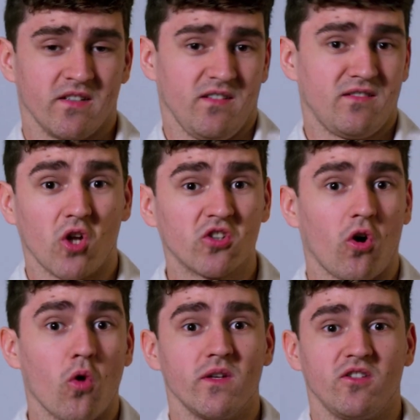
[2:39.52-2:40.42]
is not
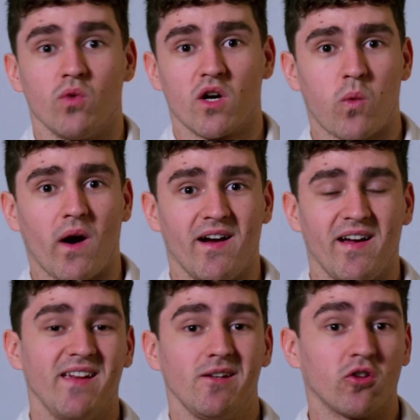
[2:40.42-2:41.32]
only to acquire
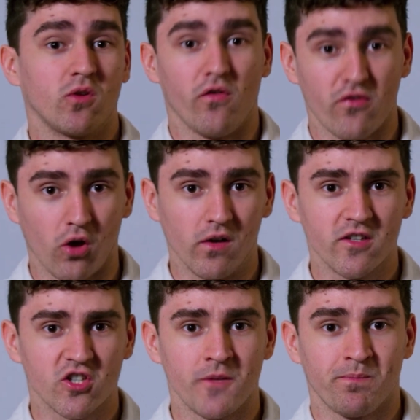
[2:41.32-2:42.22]
a lot of
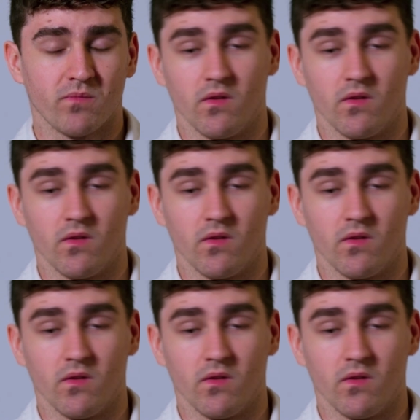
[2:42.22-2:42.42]
knowledge,